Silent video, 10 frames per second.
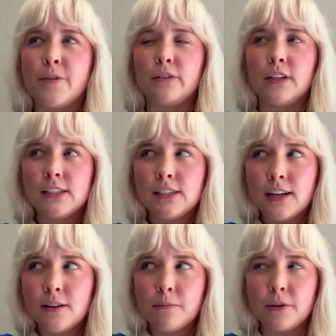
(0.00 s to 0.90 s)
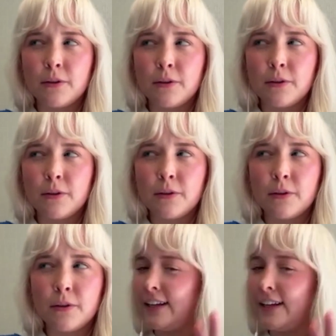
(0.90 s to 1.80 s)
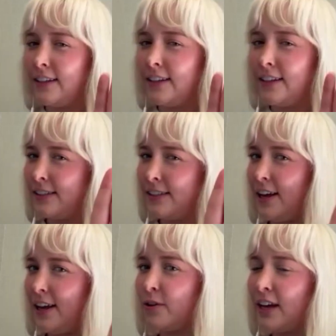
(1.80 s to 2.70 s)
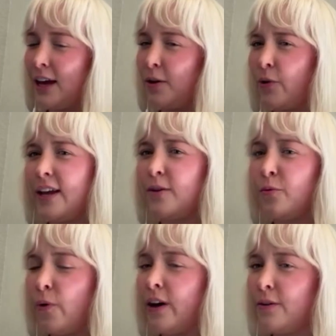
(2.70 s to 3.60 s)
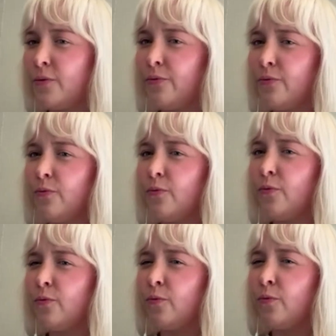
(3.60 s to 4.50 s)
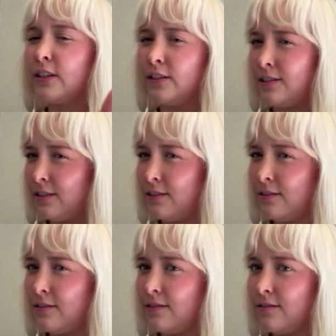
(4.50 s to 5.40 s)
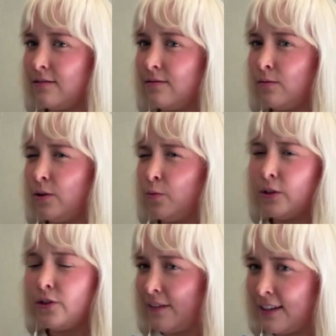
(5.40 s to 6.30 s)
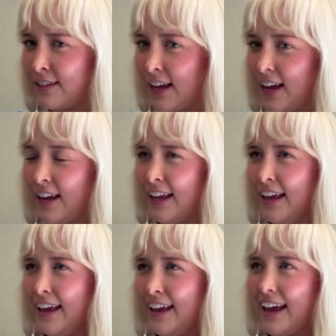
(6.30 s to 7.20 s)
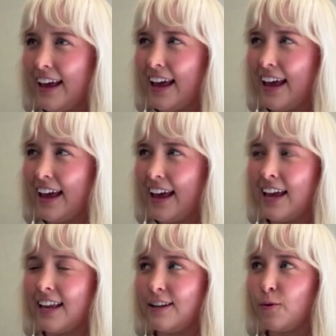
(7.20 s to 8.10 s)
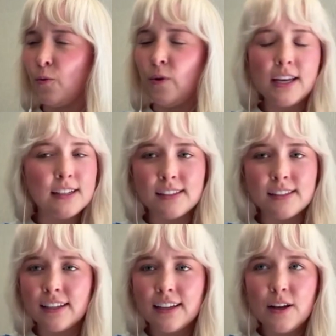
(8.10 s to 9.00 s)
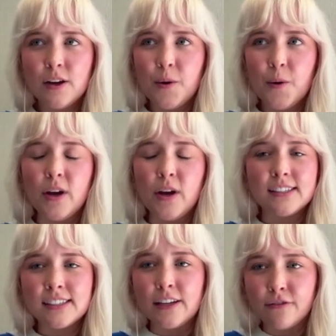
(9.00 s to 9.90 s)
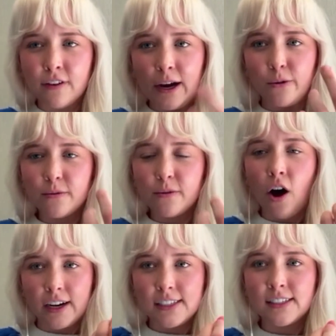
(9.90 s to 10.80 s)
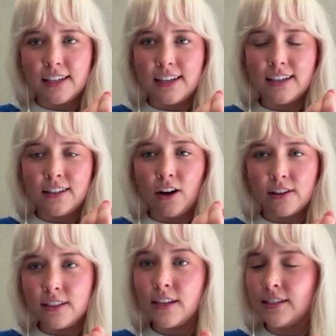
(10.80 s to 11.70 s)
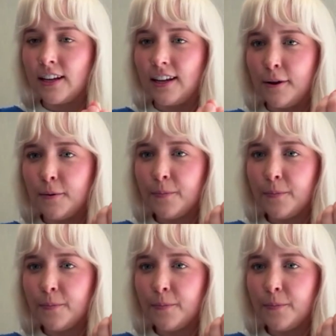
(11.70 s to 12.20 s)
listening, but they're also waiting to say, okay, wait, what does what do they have to say? And we can sniff out honesty and authenticity,